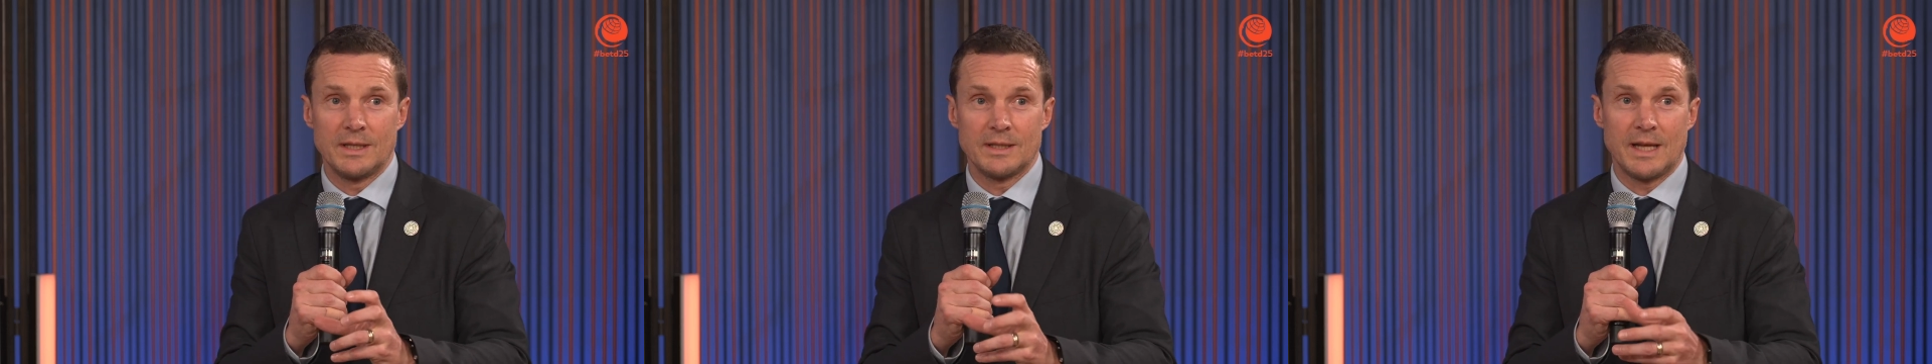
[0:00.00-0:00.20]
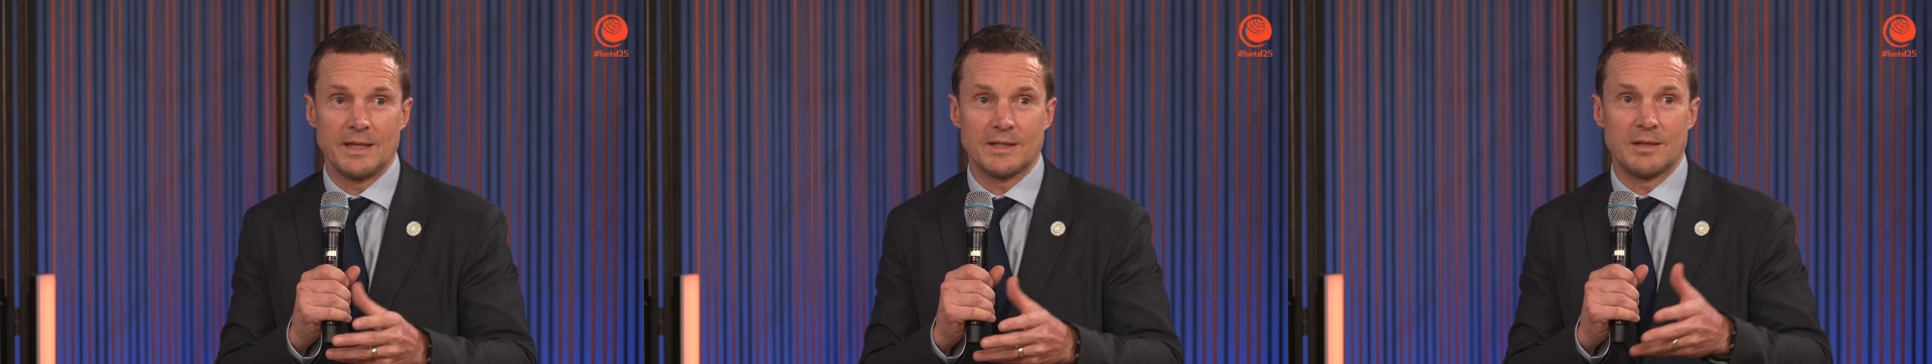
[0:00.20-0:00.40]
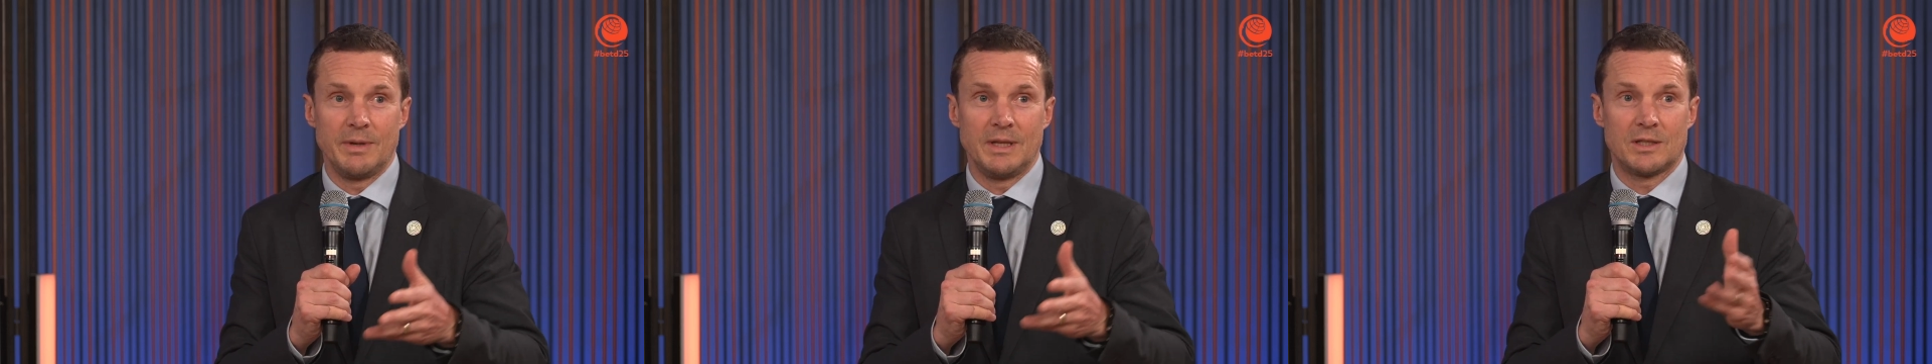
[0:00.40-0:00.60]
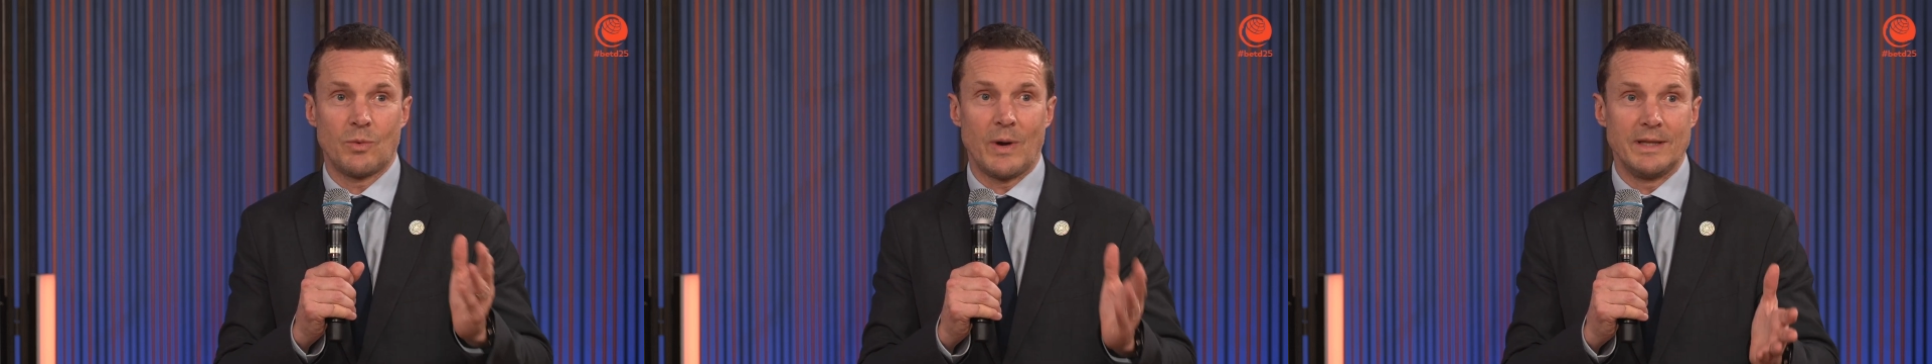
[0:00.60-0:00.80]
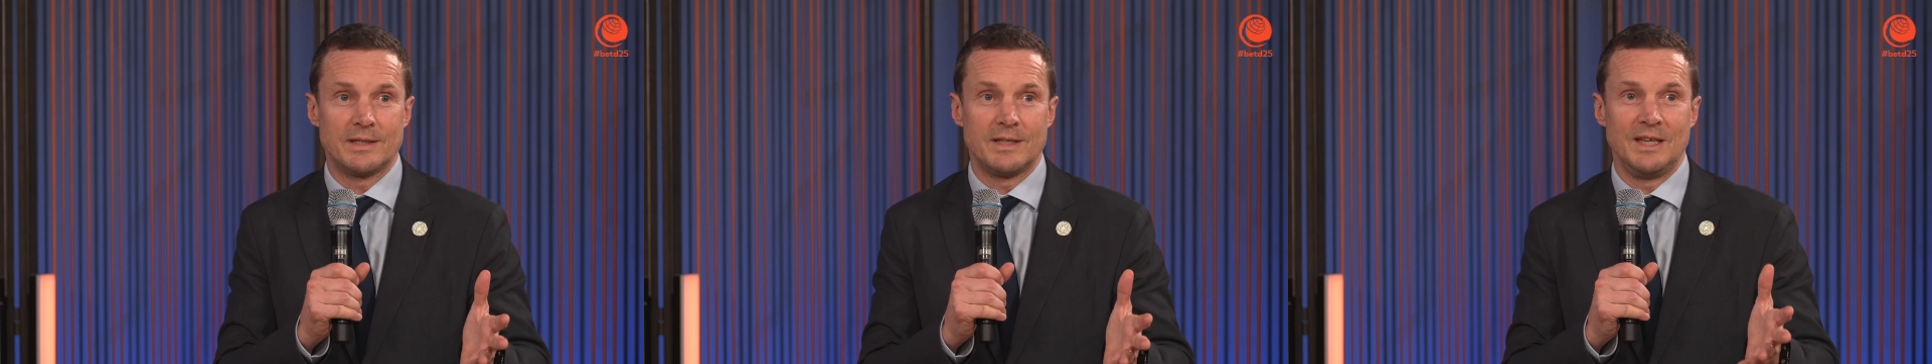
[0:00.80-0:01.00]
it tends to be
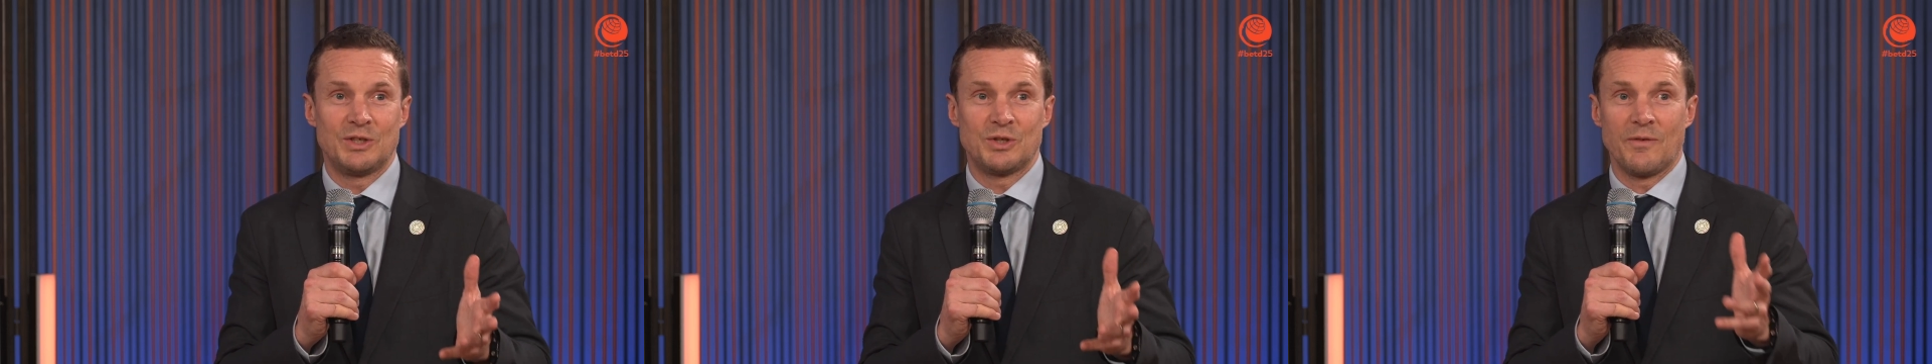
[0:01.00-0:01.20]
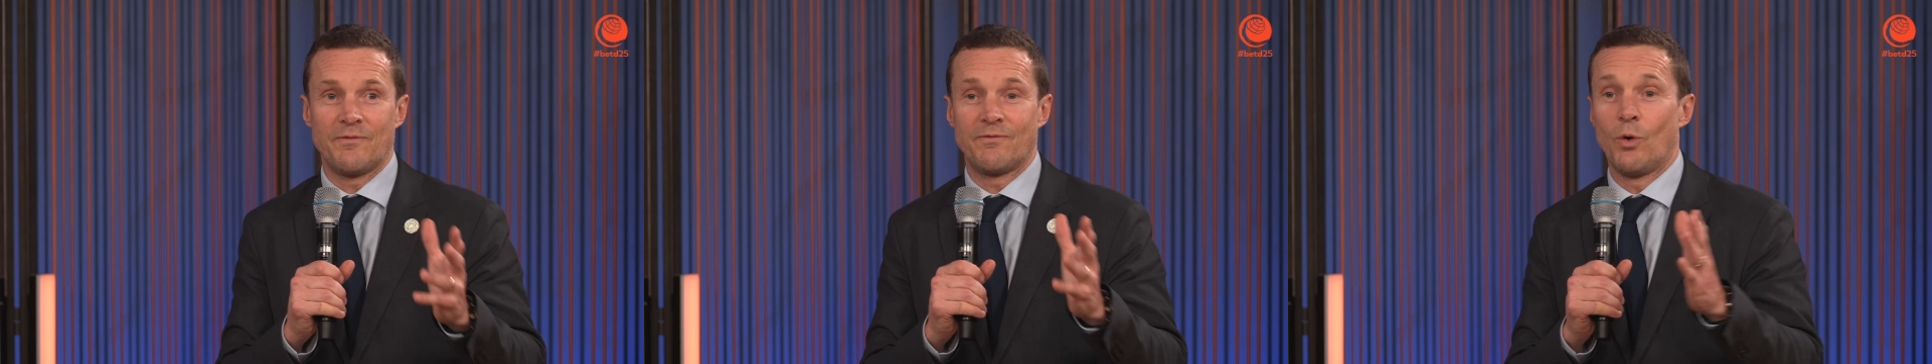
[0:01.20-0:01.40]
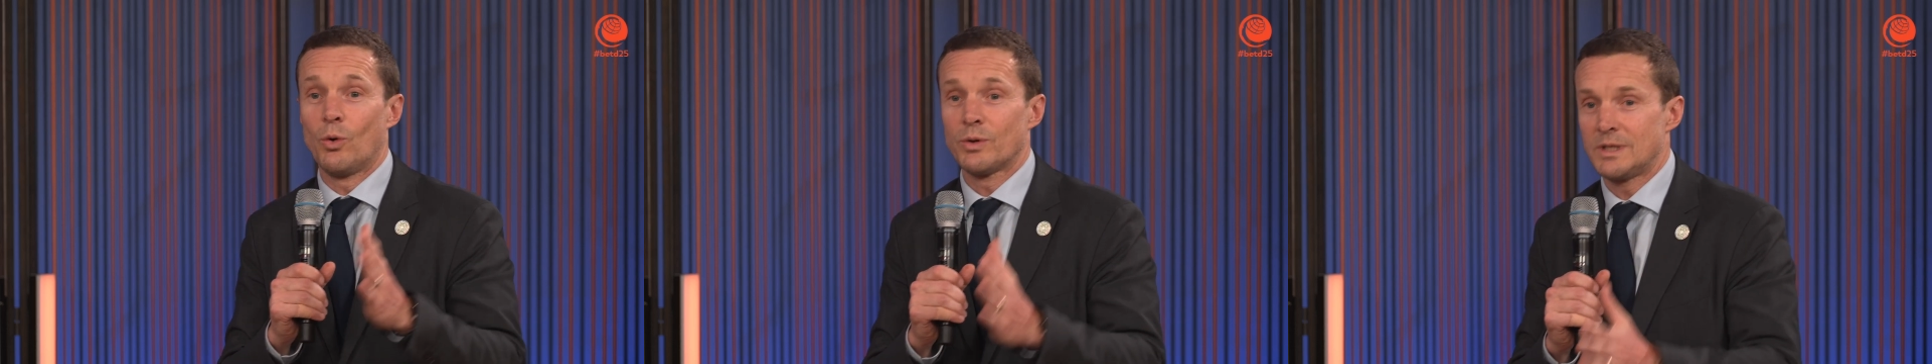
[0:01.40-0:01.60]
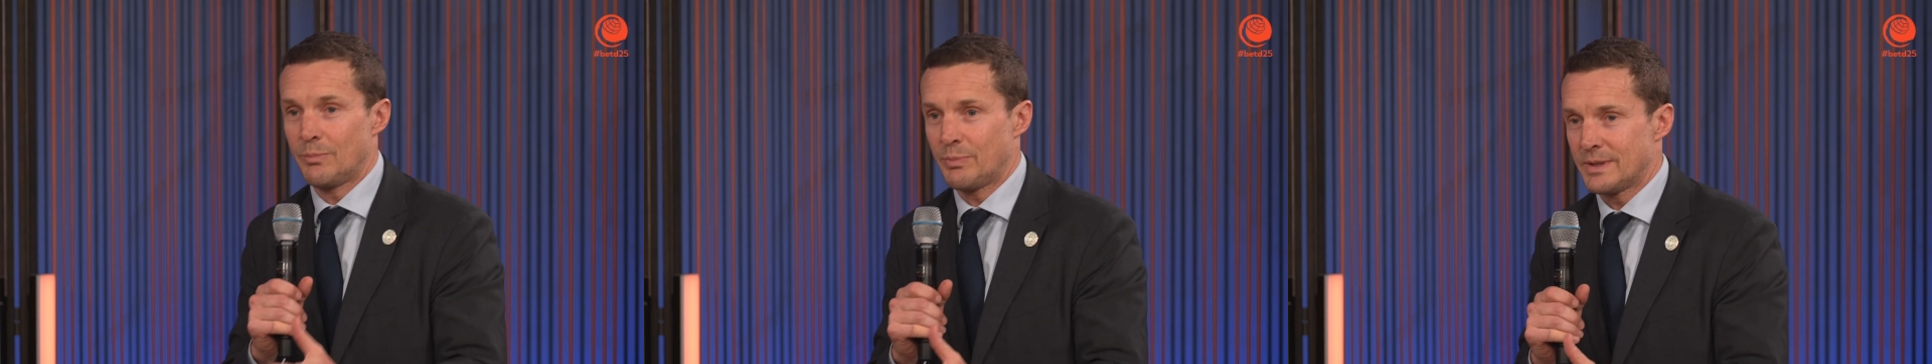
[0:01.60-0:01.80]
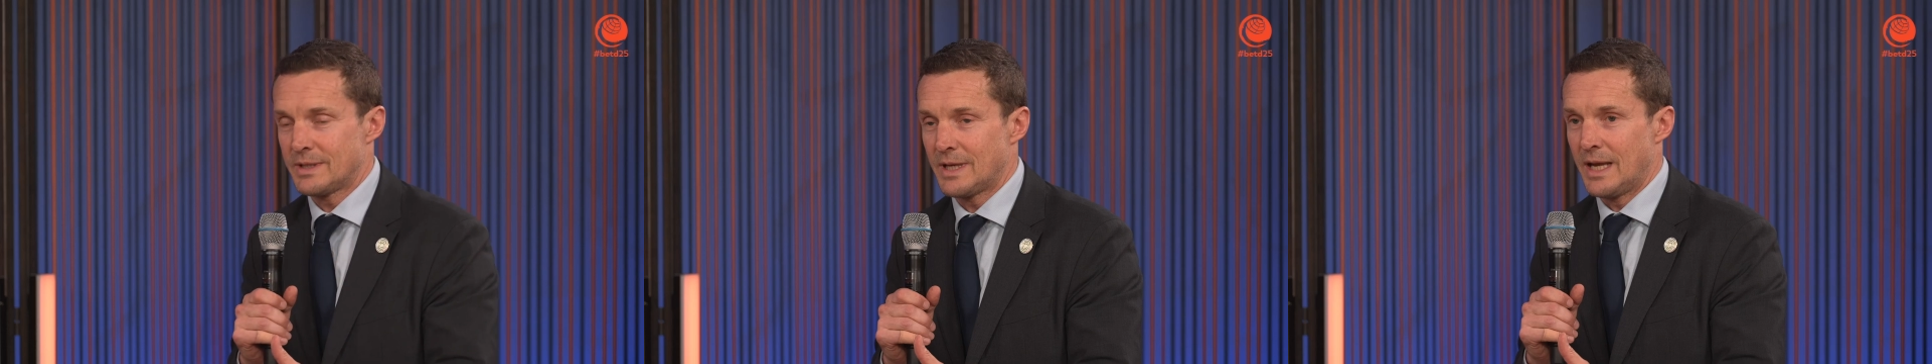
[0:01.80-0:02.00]
20 to
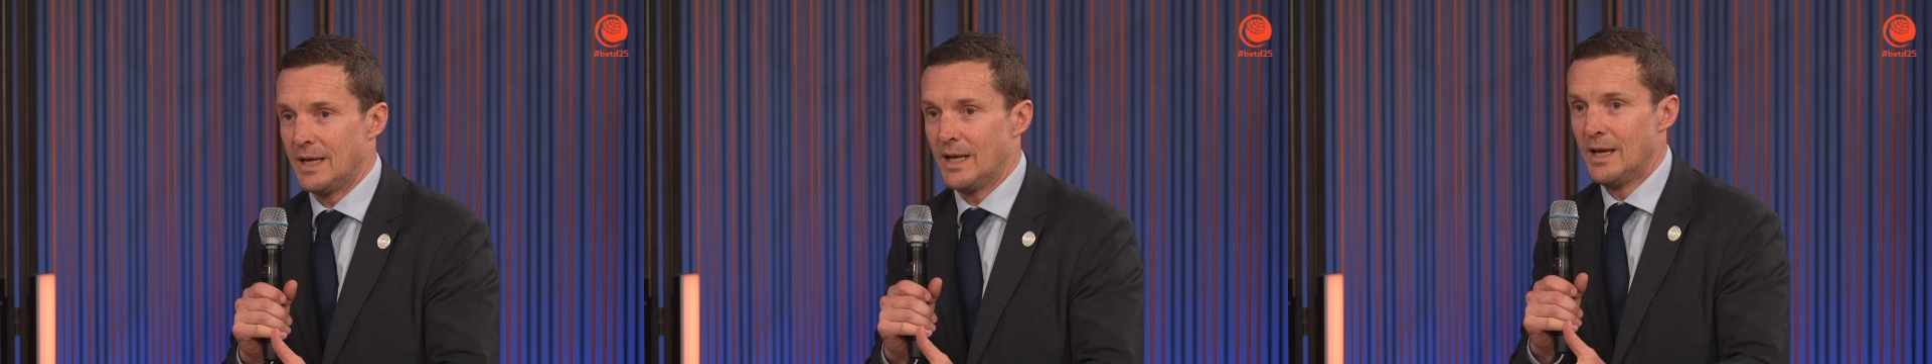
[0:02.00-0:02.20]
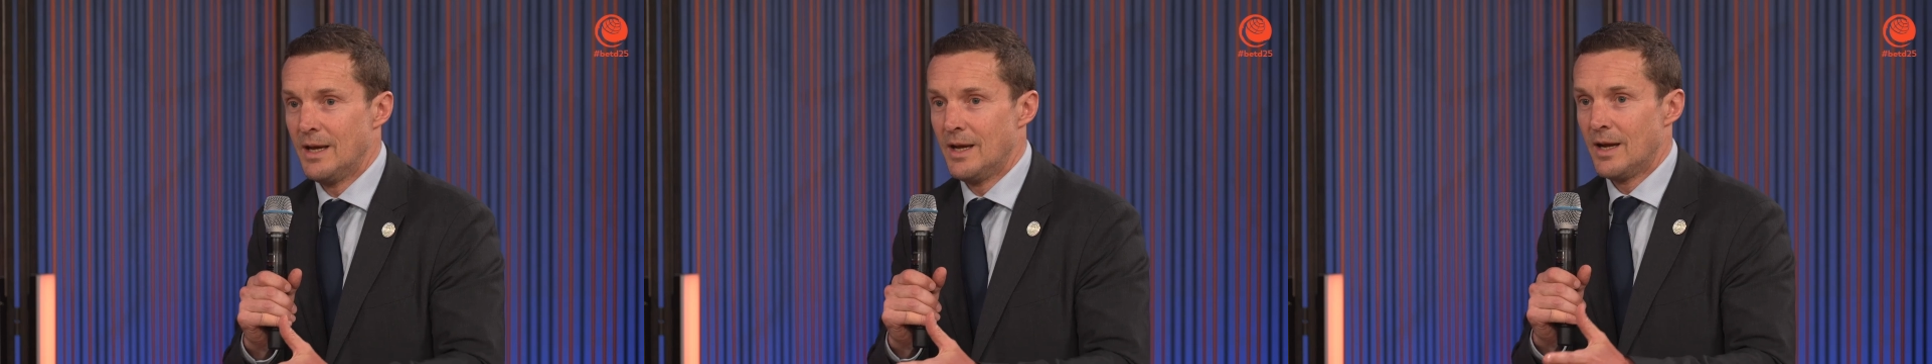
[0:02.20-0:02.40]
40%.